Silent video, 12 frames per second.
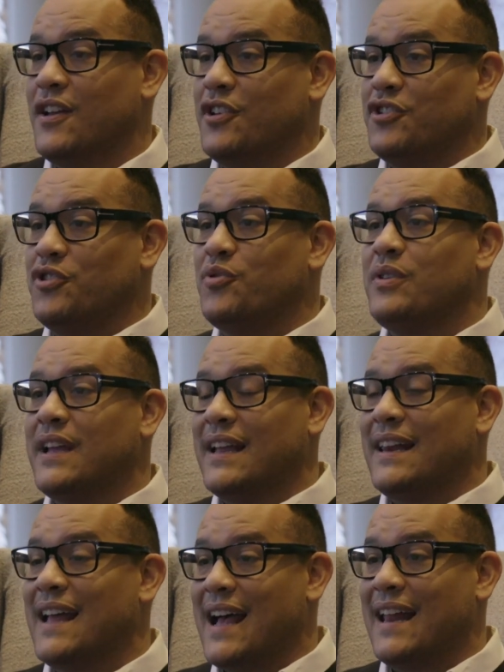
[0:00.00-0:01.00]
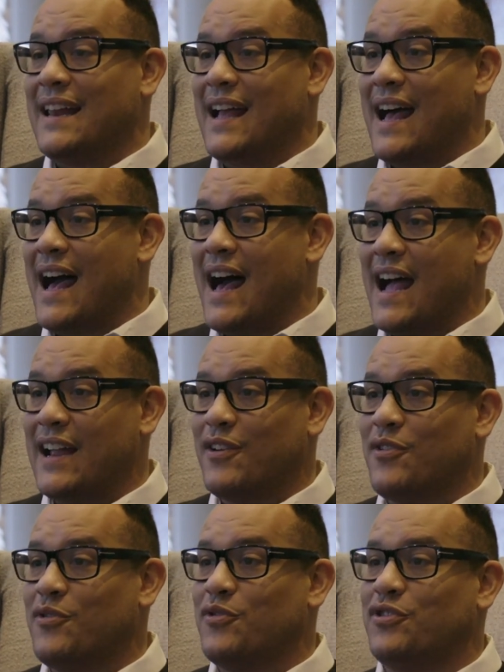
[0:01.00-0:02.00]
You cannot
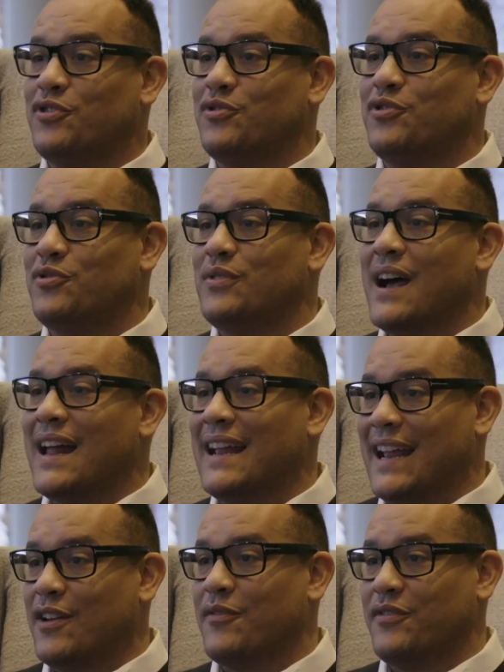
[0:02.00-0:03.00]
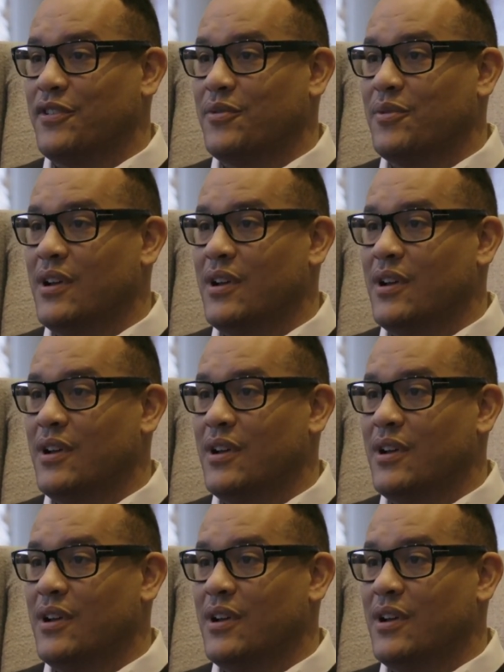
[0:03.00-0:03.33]
hire who you do not interview.